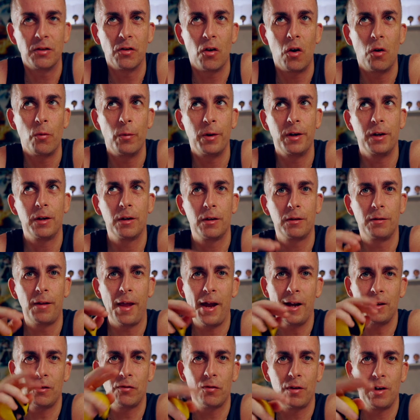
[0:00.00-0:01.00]
So we
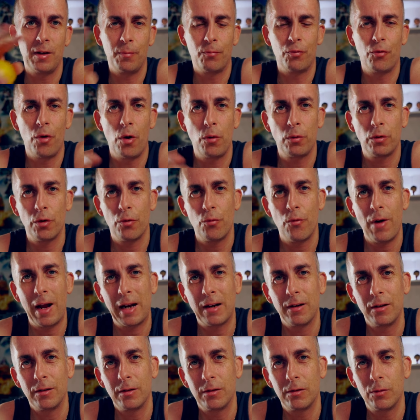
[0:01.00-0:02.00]
actually broke the
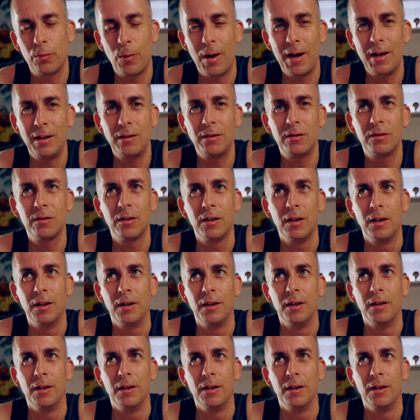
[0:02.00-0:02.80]
record twice.